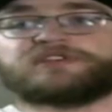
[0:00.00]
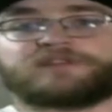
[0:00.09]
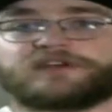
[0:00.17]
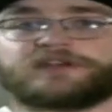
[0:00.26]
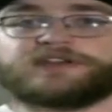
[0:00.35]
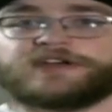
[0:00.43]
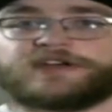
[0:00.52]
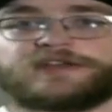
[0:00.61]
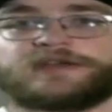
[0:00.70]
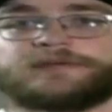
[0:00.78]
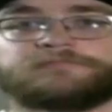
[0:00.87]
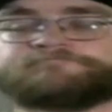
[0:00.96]
personally think it's
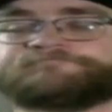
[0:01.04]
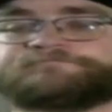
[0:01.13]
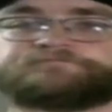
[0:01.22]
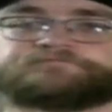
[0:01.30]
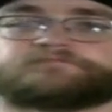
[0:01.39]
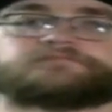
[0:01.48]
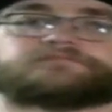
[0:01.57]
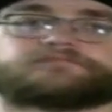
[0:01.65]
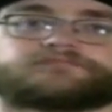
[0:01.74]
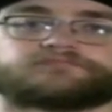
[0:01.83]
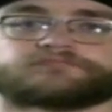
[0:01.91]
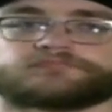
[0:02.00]
actually really fucking good.